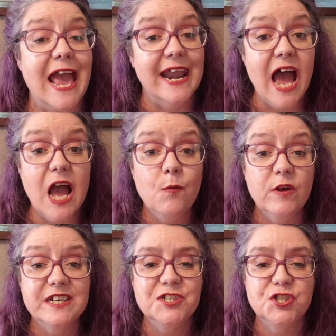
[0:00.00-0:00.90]
and I
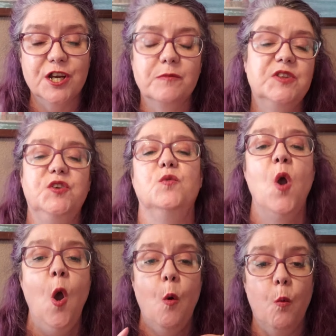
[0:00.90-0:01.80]
wanted to share with you
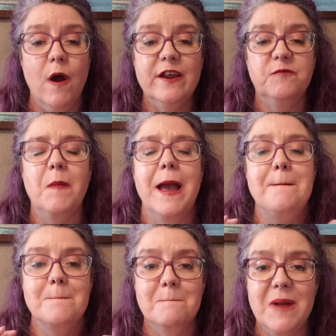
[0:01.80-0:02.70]
one of my
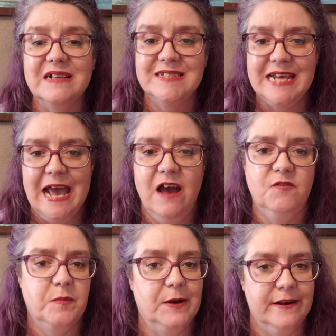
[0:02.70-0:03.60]

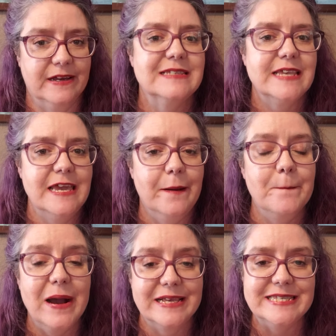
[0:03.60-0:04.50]
must-have products in
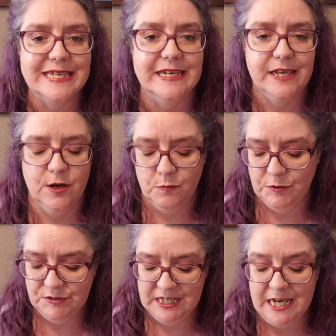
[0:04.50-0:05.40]
my skincare
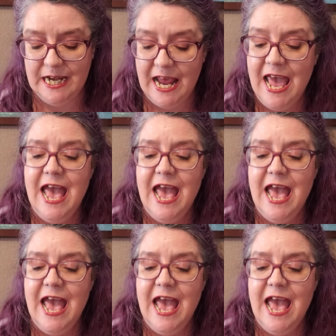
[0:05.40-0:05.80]
routine,